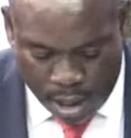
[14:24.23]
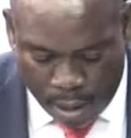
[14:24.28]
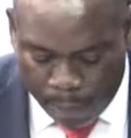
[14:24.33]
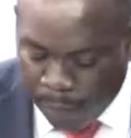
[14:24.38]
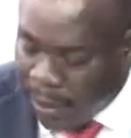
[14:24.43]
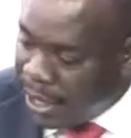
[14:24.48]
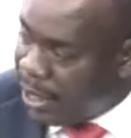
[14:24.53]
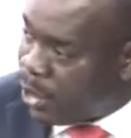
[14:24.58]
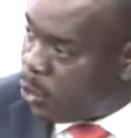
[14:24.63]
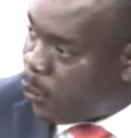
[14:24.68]

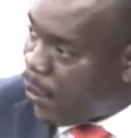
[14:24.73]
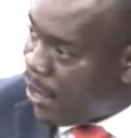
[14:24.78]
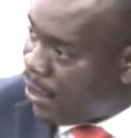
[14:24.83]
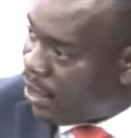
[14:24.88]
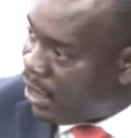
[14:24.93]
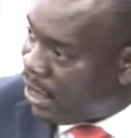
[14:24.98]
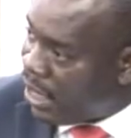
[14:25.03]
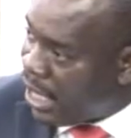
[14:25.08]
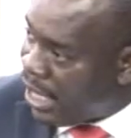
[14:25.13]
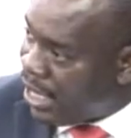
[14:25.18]
by
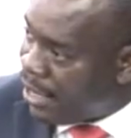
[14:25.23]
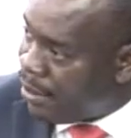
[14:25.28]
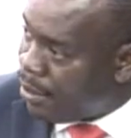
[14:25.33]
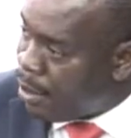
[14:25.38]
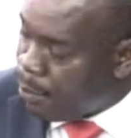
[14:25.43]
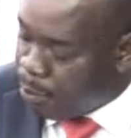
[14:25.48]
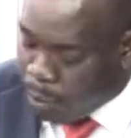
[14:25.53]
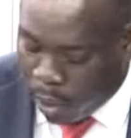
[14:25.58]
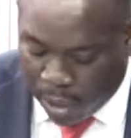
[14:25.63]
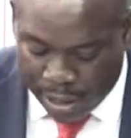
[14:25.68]

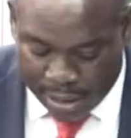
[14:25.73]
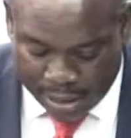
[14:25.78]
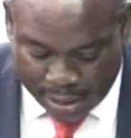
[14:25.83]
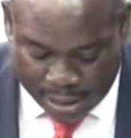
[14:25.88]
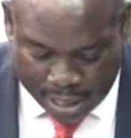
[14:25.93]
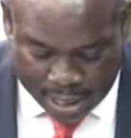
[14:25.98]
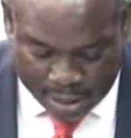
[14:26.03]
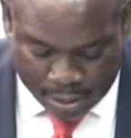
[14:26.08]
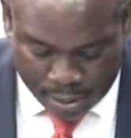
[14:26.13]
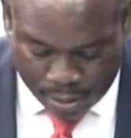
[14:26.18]

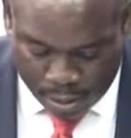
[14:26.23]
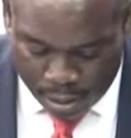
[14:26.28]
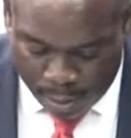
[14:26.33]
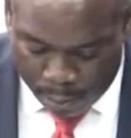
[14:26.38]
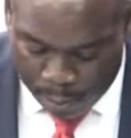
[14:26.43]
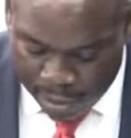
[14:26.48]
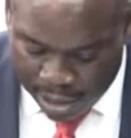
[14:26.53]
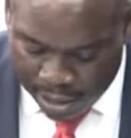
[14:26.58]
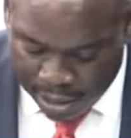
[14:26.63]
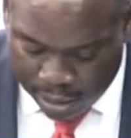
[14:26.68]
$29.6
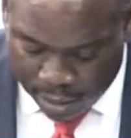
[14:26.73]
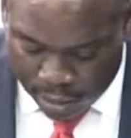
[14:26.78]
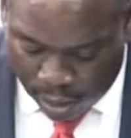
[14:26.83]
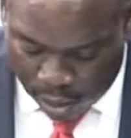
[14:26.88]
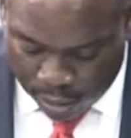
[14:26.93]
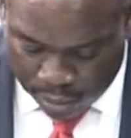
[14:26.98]
million.